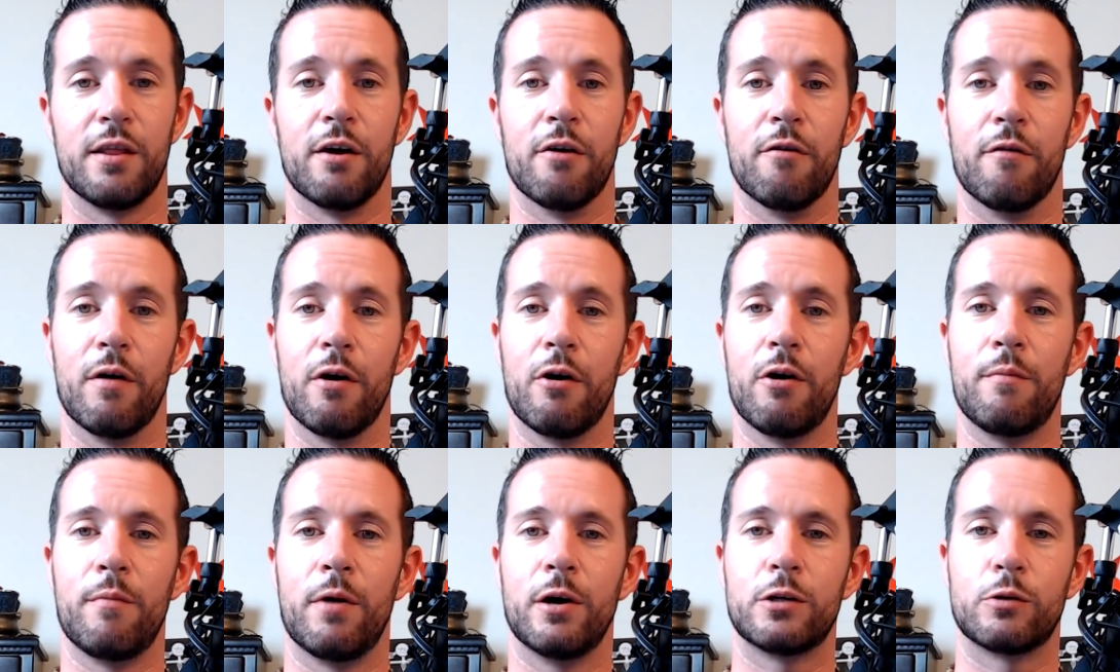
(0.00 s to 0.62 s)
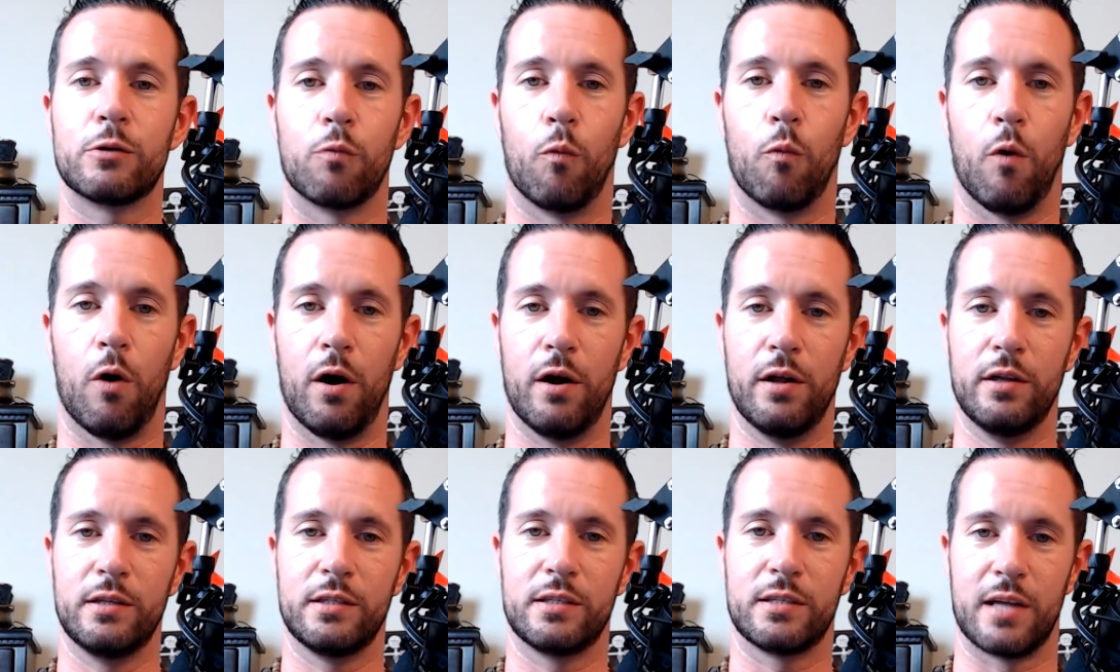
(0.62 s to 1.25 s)
There are very much
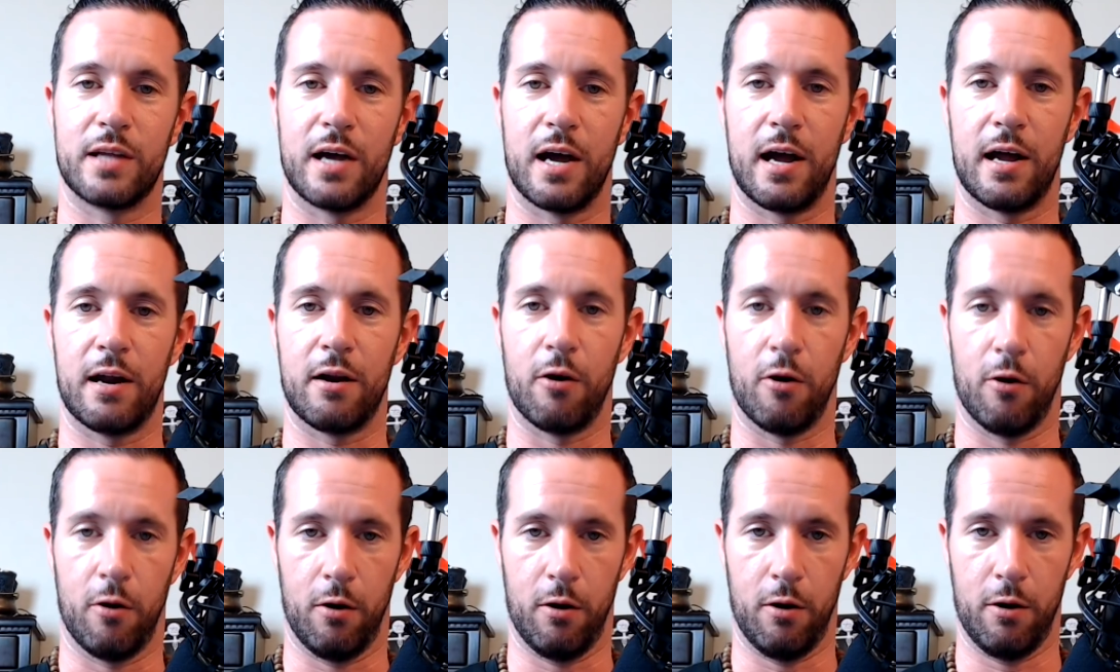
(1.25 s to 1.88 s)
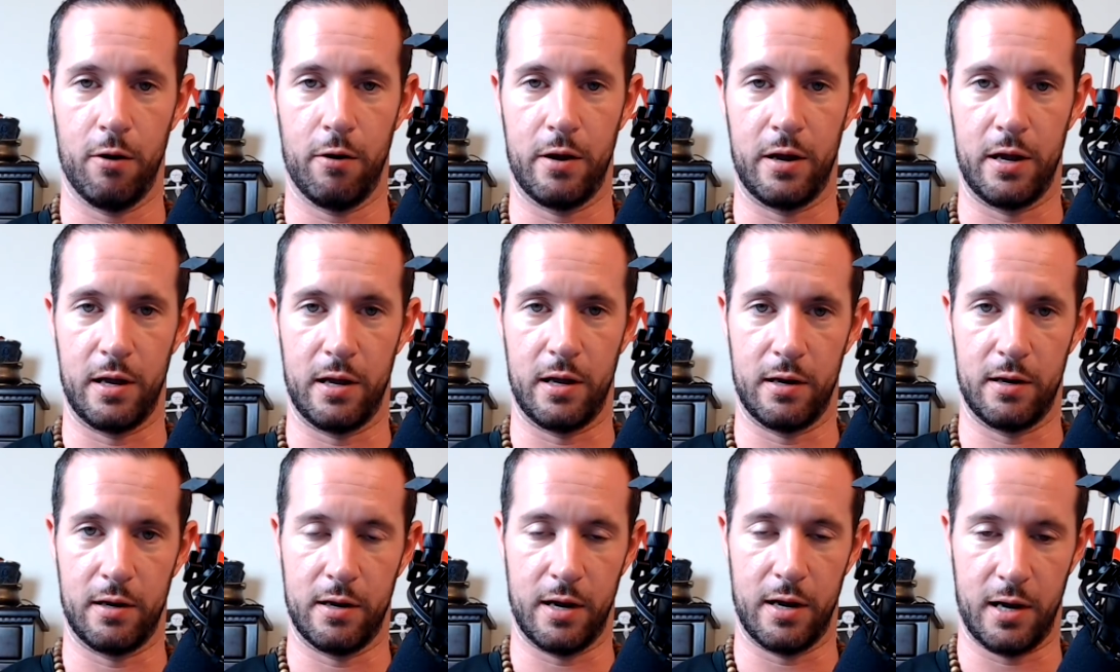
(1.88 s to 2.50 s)
ones that are
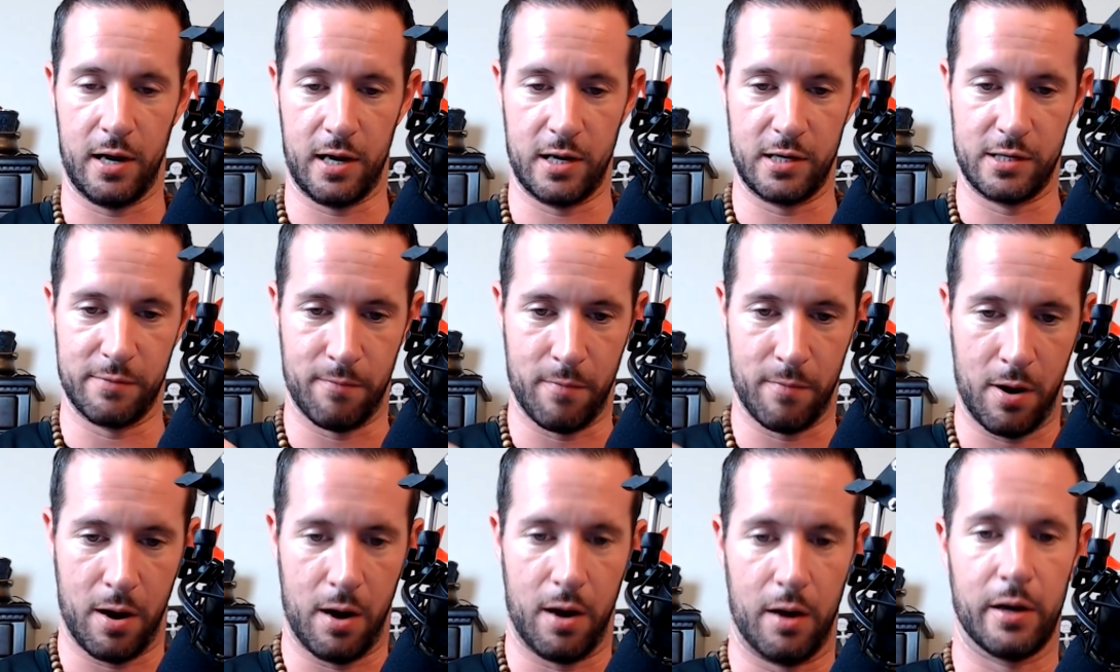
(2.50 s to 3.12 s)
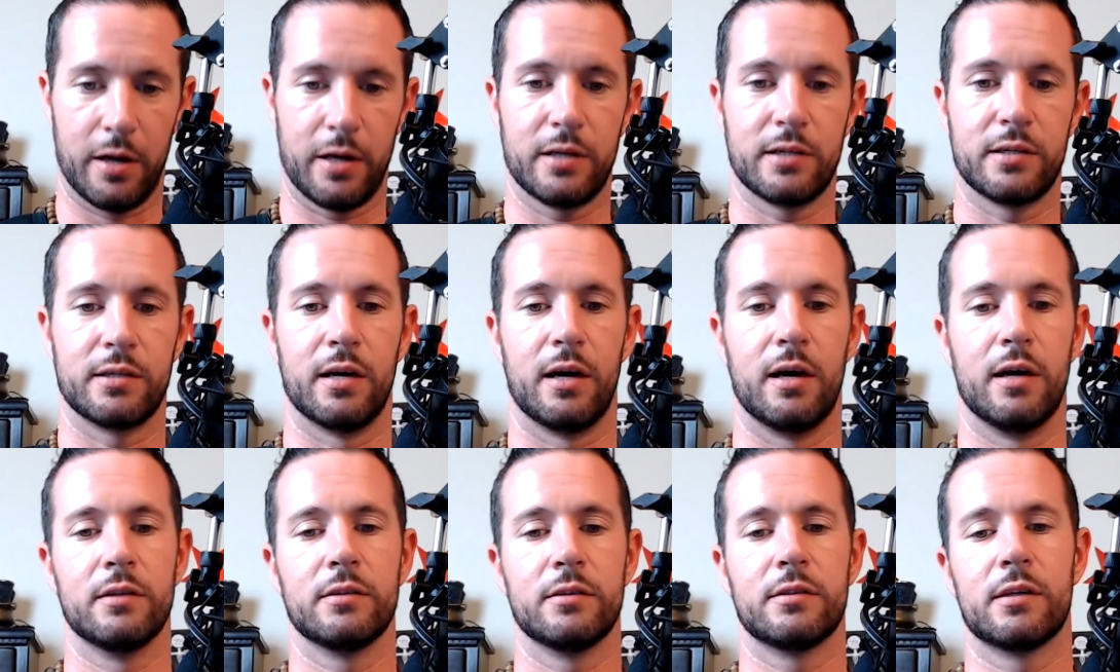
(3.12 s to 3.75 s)
in a demonic
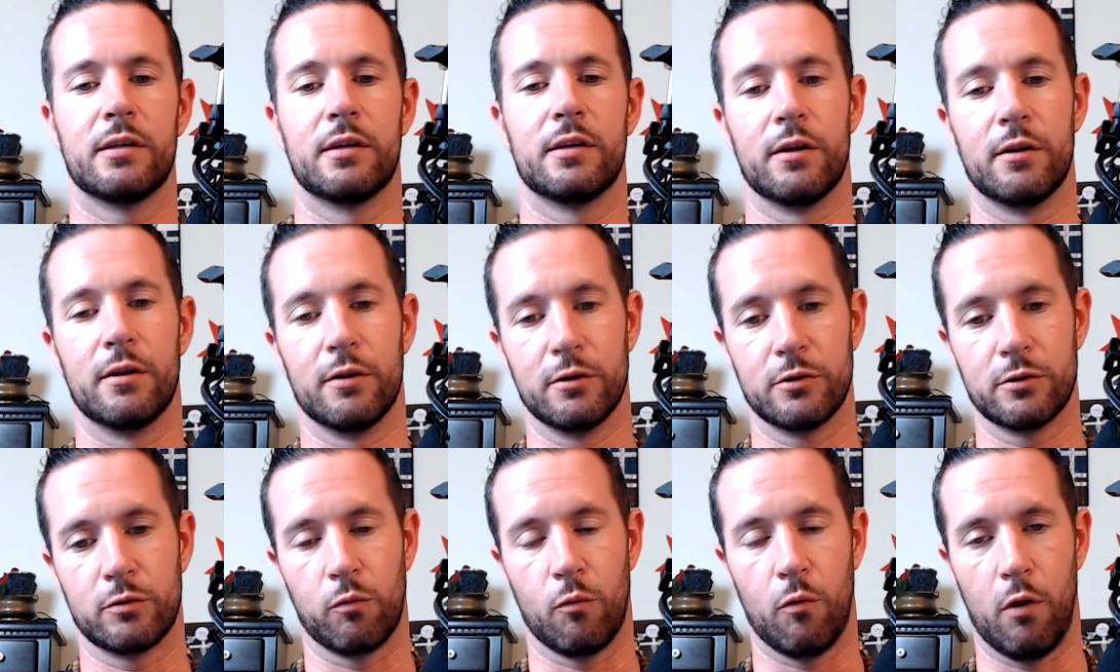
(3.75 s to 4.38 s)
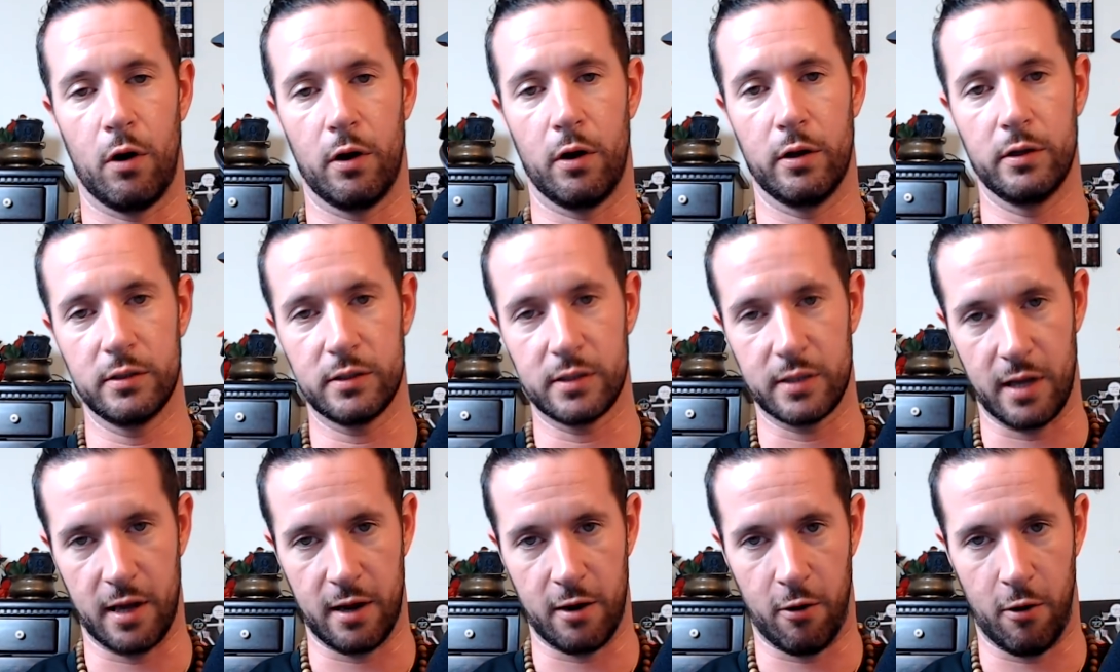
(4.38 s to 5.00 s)
sense, and then there's
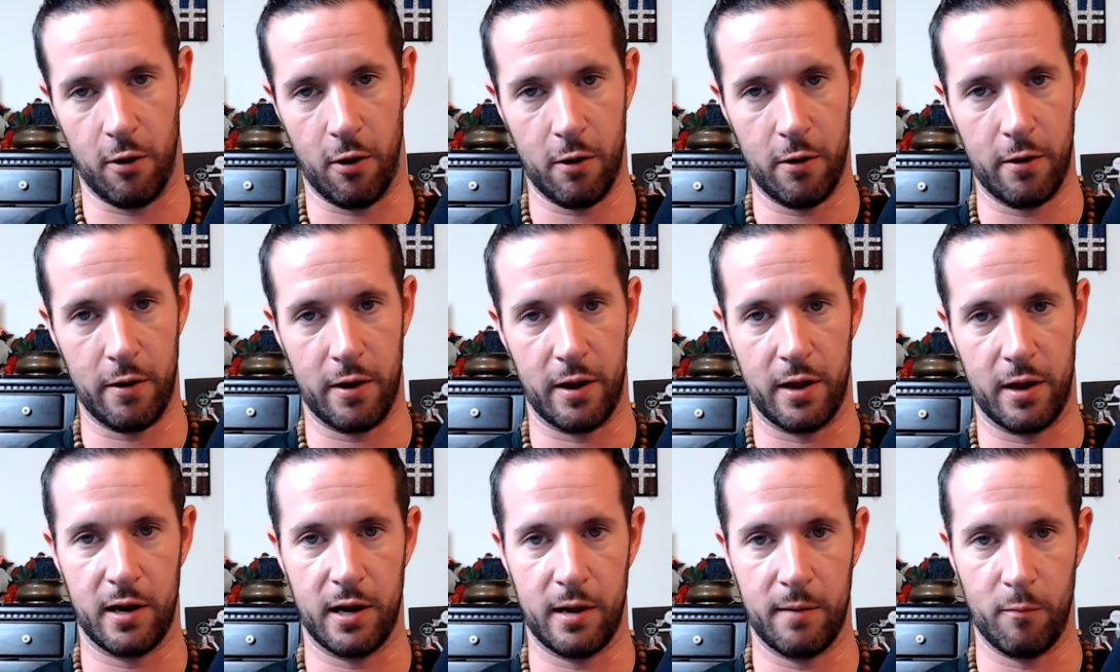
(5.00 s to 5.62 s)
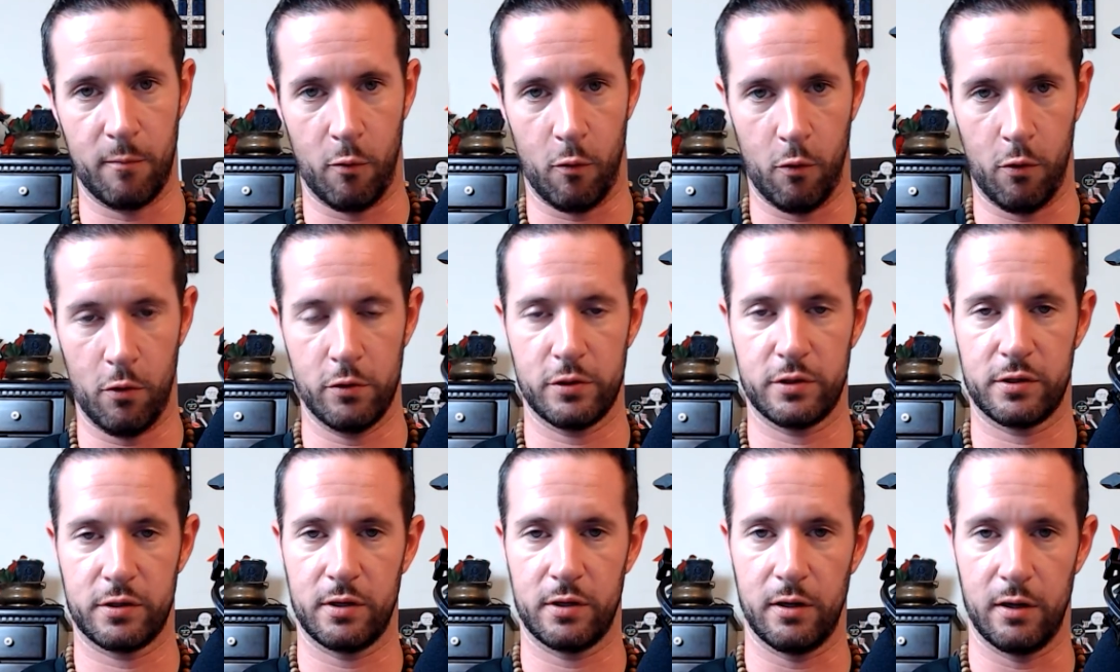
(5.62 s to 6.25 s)
ones that are in a
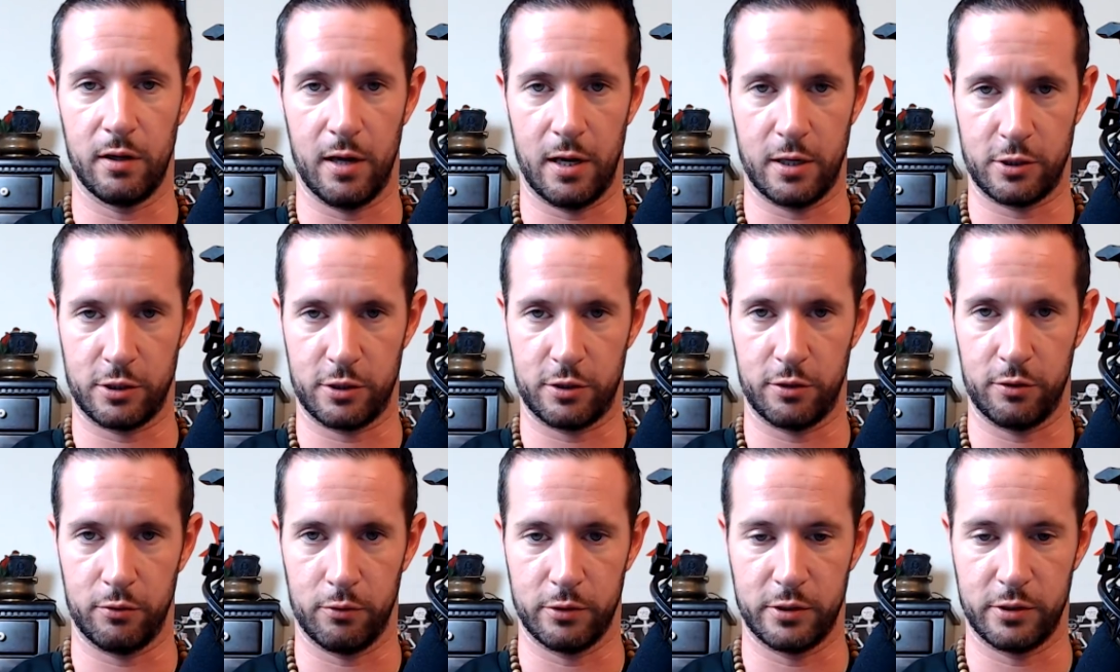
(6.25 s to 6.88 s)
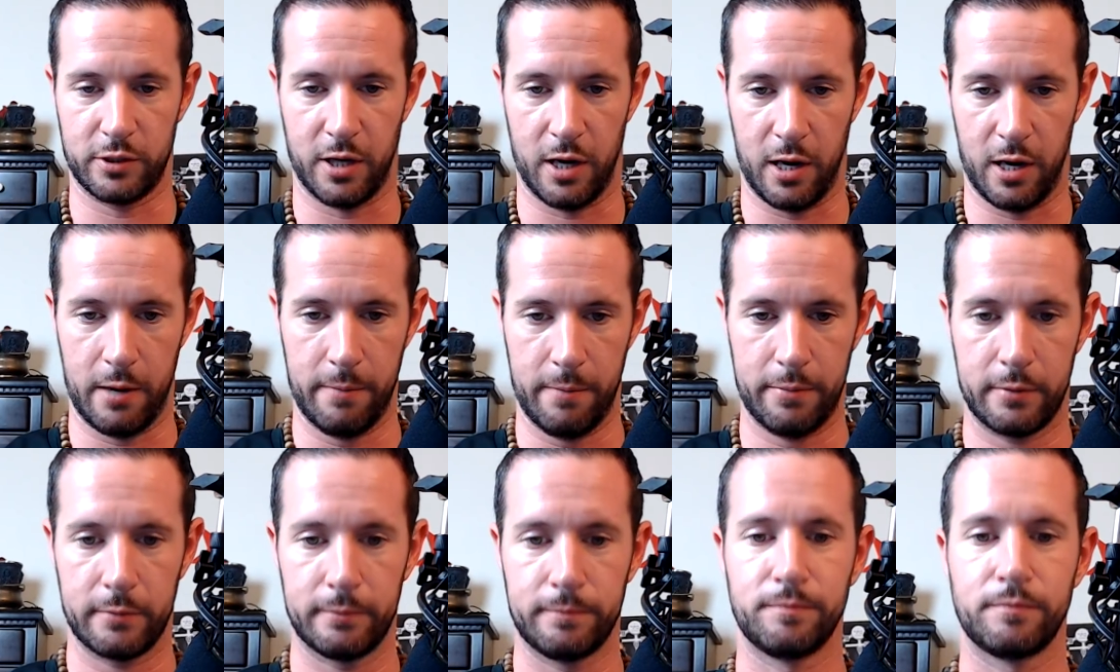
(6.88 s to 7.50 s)
more celestial
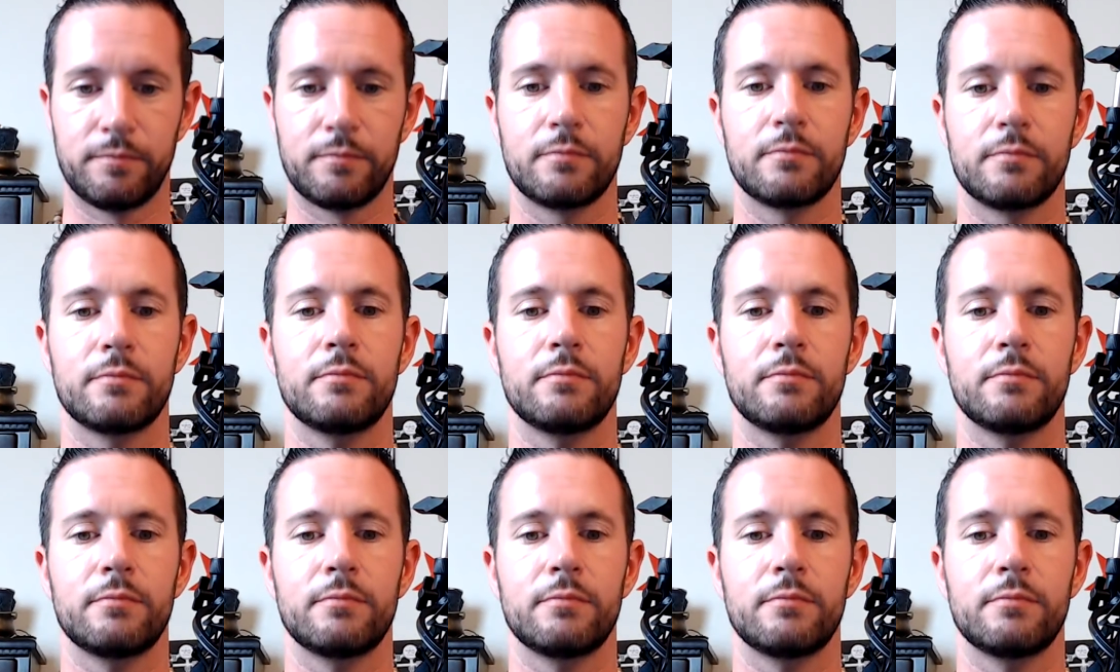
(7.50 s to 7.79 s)
type,